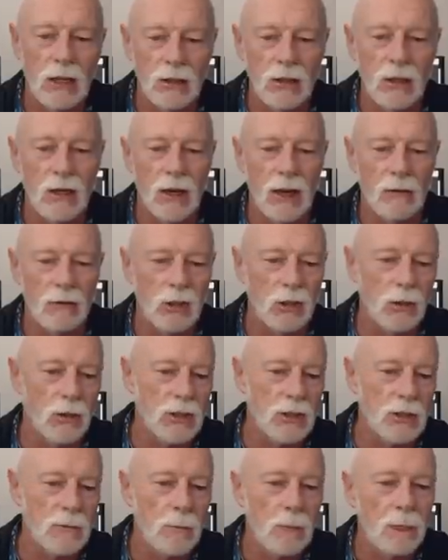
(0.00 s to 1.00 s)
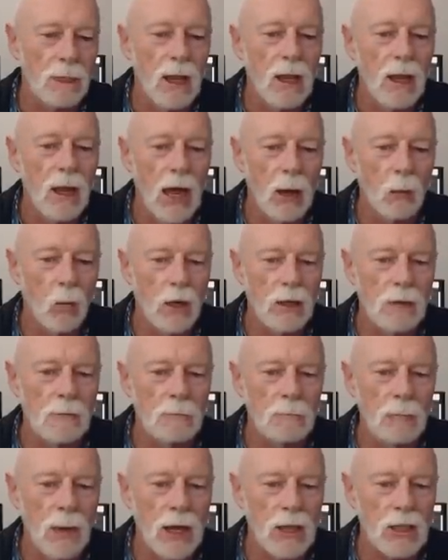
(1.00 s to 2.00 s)
you can have a choice. And what
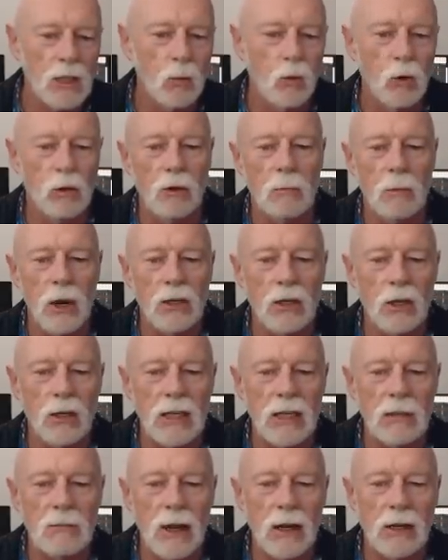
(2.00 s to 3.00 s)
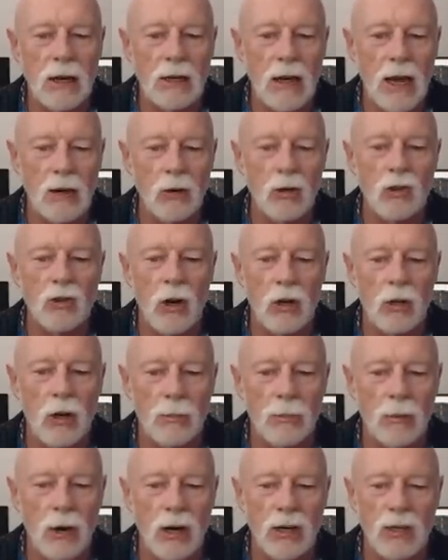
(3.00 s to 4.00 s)
impacts would remote ID mandate have on drone
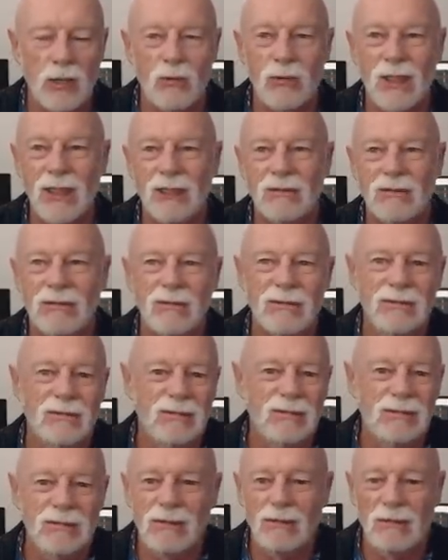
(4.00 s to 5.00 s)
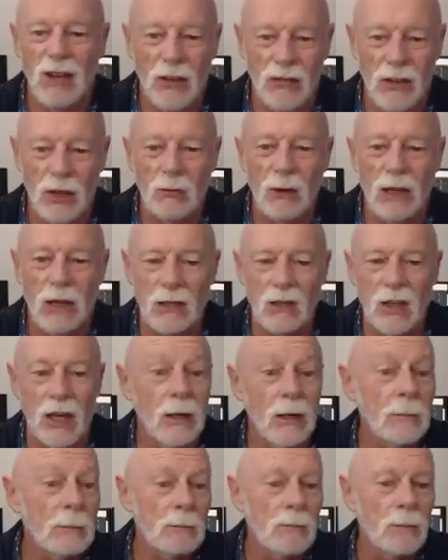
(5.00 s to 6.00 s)
operators? Well, I think we can tell
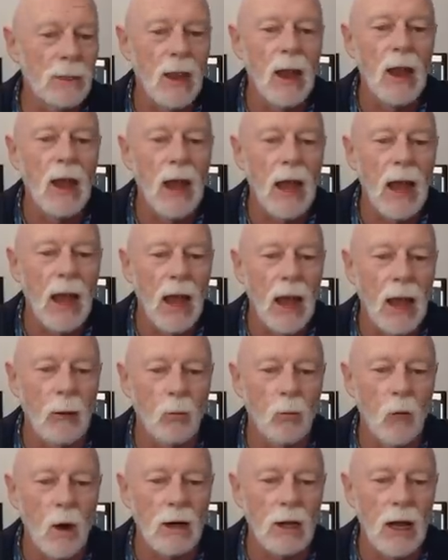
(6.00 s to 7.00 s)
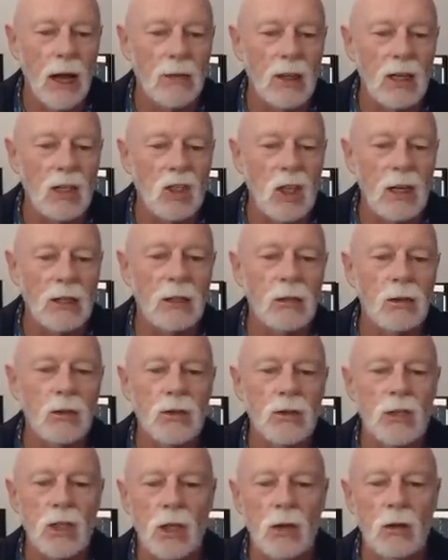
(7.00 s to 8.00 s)
them. And what are the
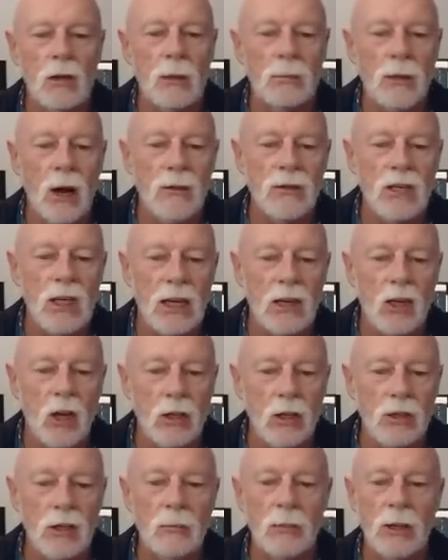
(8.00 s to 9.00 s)
technical, security, privacy, and cost